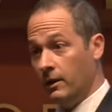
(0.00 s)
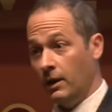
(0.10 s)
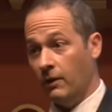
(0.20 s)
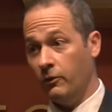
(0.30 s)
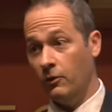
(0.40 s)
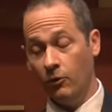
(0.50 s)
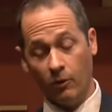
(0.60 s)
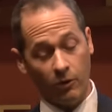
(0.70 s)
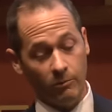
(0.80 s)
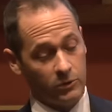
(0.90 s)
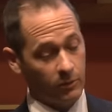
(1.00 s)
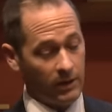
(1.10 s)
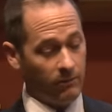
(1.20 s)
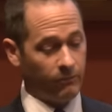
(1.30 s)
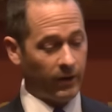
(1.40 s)
If you earn
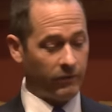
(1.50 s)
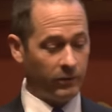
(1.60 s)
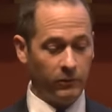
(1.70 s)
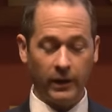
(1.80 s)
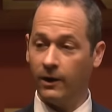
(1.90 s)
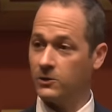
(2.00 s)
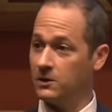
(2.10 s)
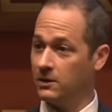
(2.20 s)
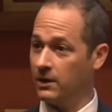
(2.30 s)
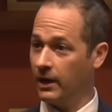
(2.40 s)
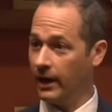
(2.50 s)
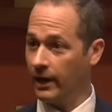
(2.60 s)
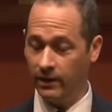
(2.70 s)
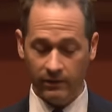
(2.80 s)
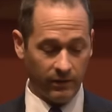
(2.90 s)
between five hundred thousand
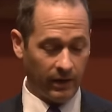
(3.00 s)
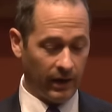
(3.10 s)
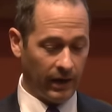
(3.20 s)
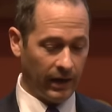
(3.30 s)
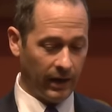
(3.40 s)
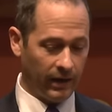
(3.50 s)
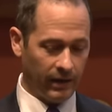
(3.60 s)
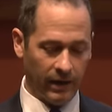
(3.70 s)
and uh,